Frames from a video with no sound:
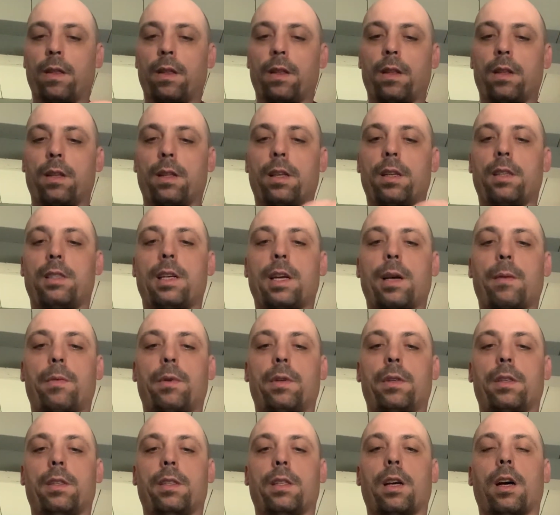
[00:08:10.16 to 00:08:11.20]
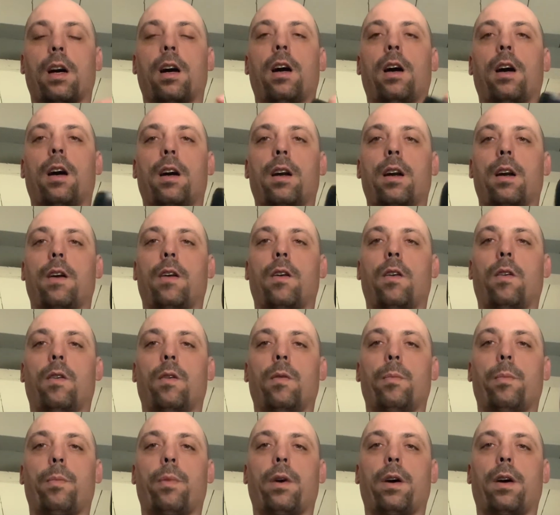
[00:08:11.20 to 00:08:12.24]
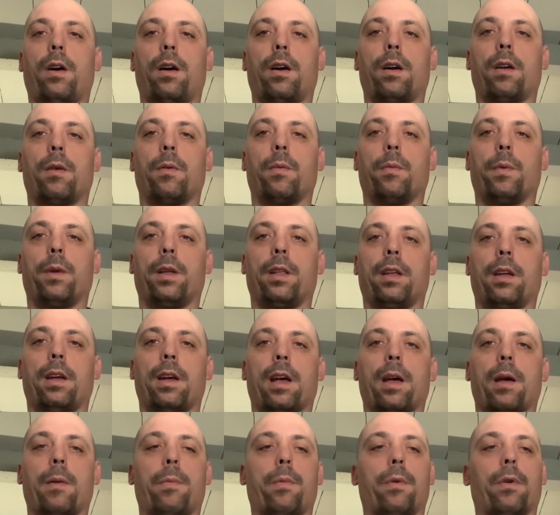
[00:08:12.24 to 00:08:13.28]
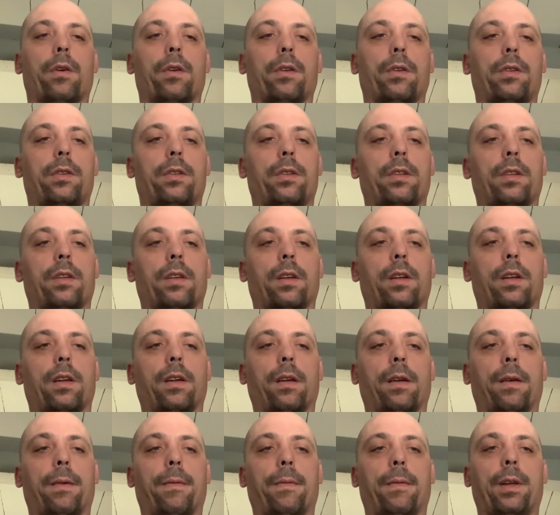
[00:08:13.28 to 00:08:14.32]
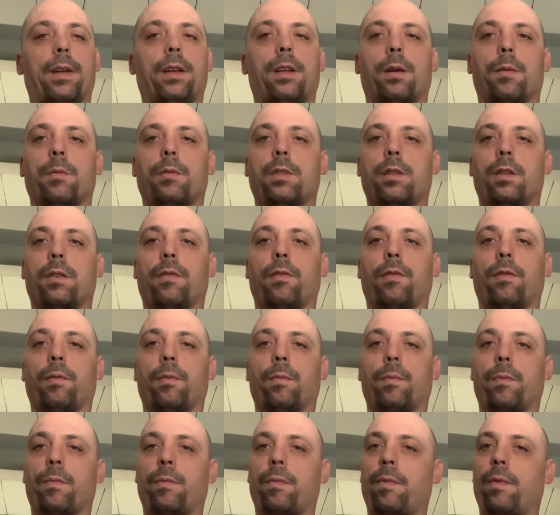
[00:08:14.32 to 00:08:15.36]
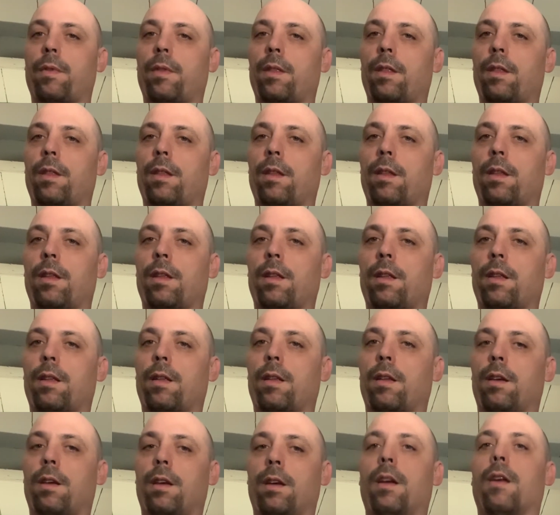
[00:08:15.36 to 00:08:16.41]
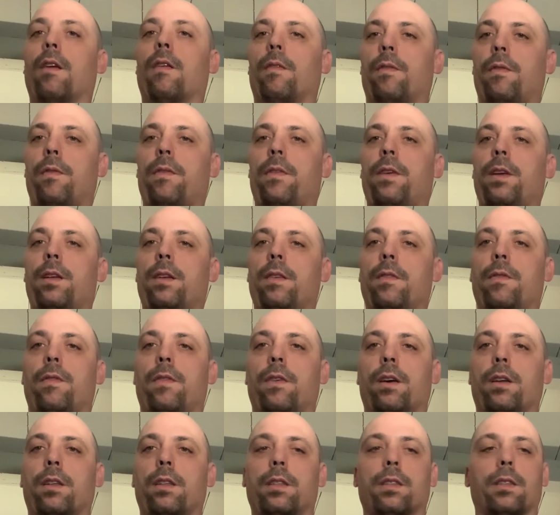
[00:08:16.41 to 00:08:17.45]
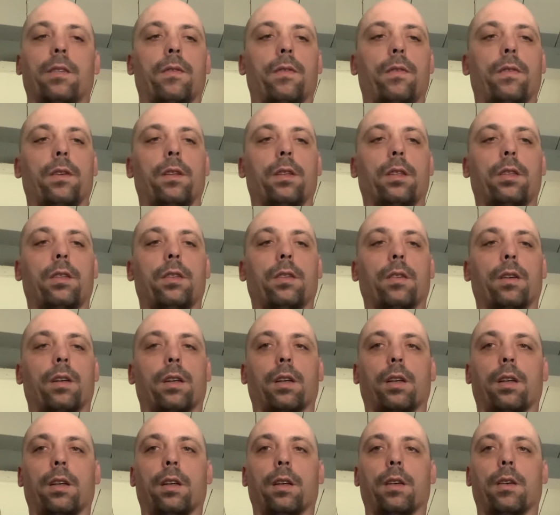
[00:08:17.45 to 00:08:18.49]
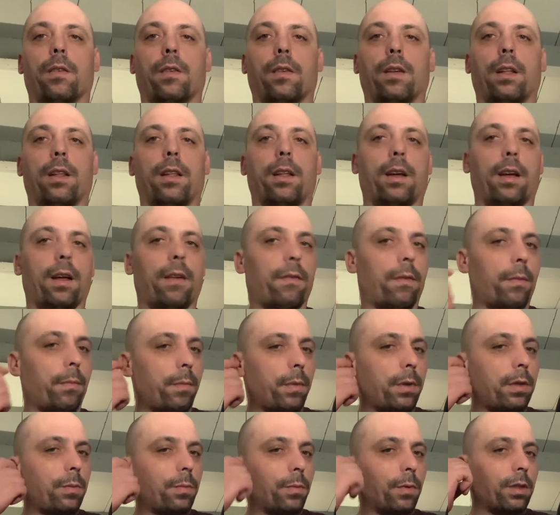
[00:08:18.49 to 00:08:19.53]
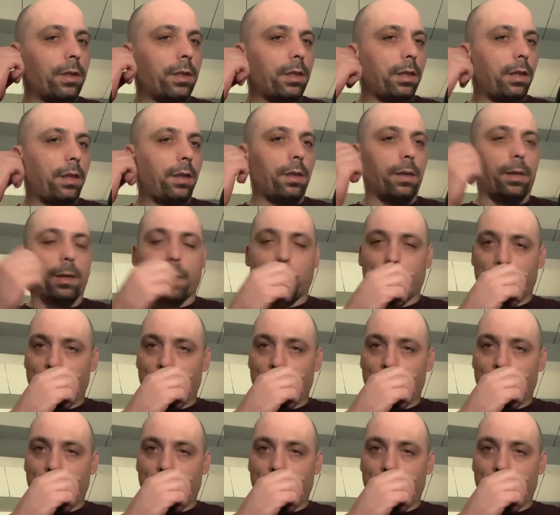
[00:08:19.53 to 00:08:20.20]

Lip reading: The Jabras are on par with the AirPods in terms of, you know, fit and function for sure, you know, and they have a much more secure